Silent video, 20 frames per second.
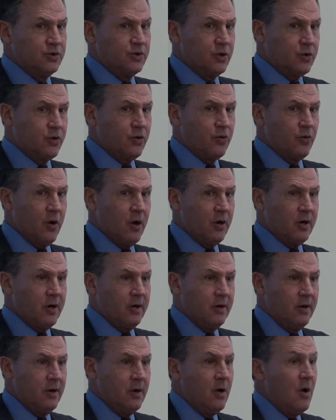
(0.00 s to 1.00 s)
a
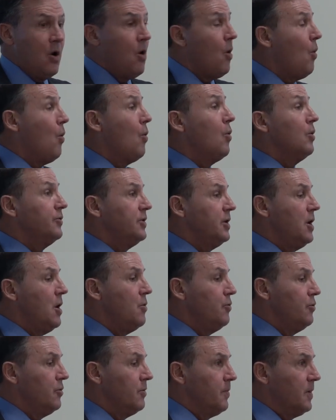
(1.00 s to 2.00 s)
crook, or the
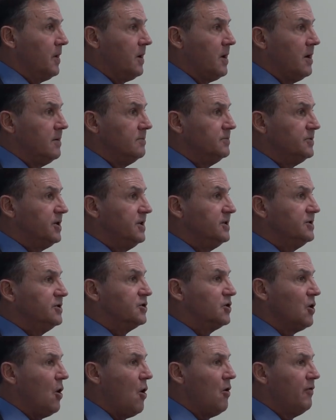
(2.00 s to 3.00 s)
owner becomes
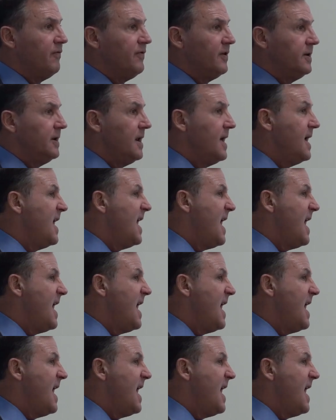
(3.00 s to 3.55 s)
insolvent,